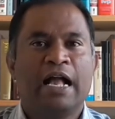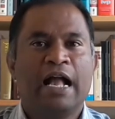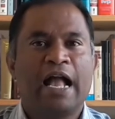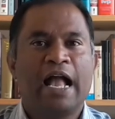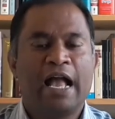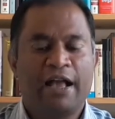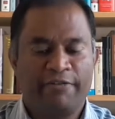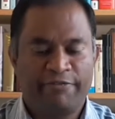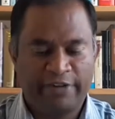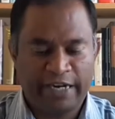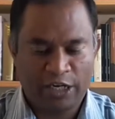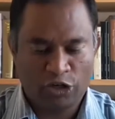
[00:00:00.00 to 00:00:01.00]

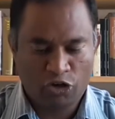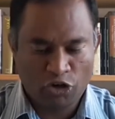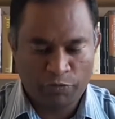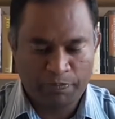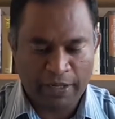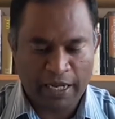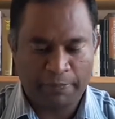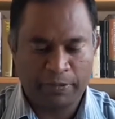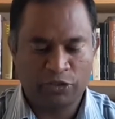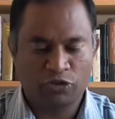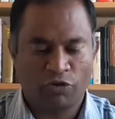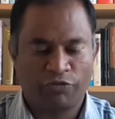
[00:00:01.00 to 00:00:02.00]
every good
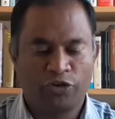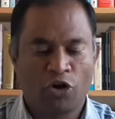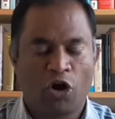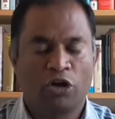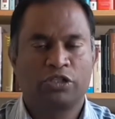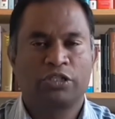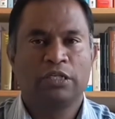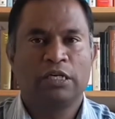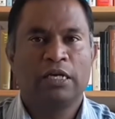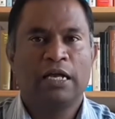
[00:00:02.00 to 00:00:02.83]
purpose of yours